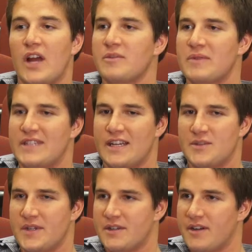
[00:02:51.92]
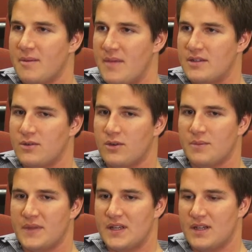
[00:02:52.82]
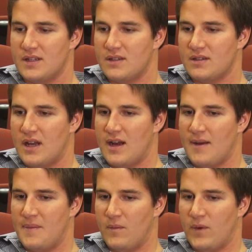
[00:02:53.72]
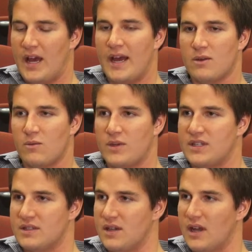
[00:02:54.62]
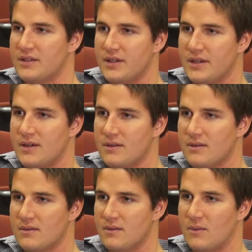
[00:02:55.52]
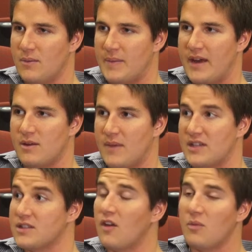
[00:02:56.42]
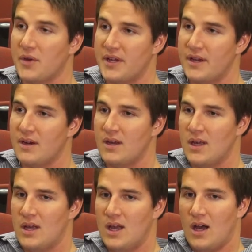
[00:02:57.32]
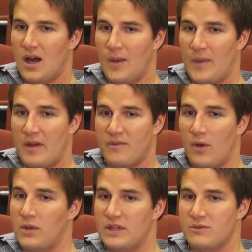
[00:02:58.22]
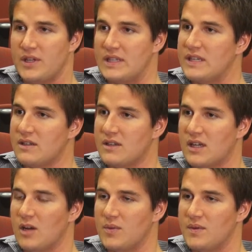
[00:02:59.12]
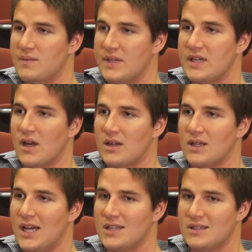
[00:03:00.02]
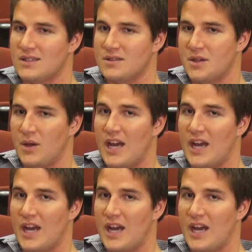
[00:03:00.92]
Dr. Platini has been a great mentor because when I went to talk to her about it my sophomore year, I've only really taken a couple econ classes, so